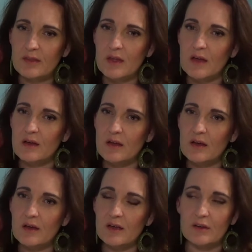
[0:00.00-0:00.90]
that
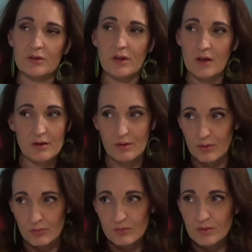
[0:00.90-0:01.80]
you're not
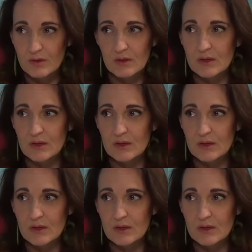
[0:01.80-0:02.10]
alone